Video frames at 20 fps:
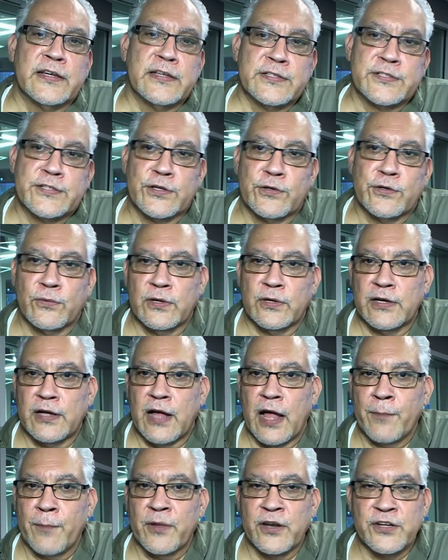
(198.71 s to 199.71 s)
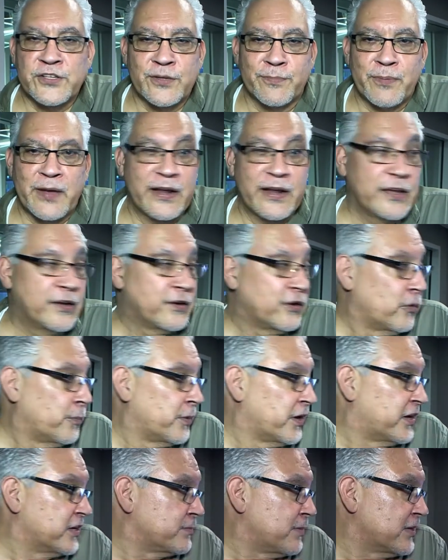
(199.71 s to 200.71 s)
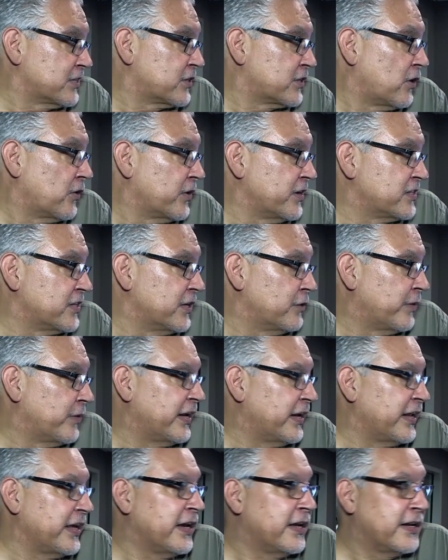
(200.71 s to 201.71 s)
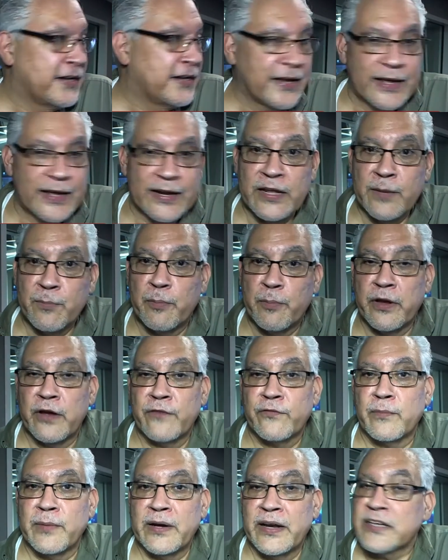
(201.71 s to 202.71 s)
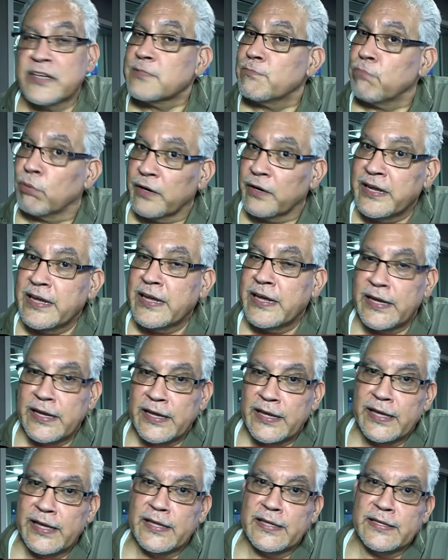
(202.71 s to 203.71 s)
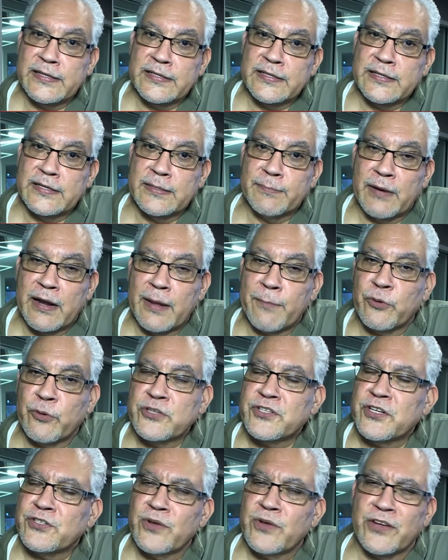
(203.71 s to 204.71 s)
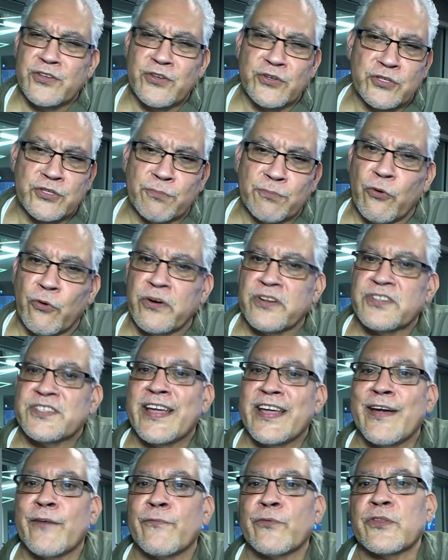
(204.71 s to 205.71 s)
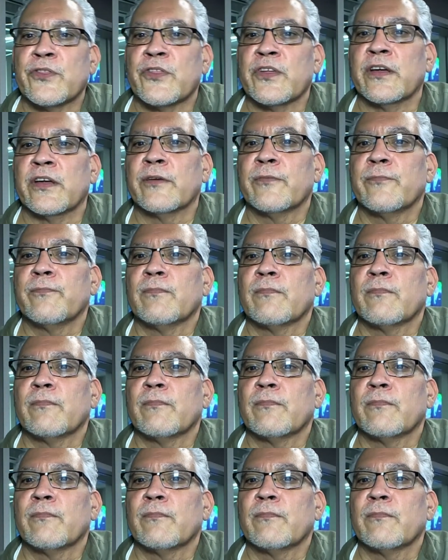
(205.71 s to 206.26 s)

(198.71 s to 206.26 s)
So uh, I'm going to jump out of here though because my song is getting ready to end, and I got to get prepared for my next break. And uh, but I appreciate you guys. Your support is everything.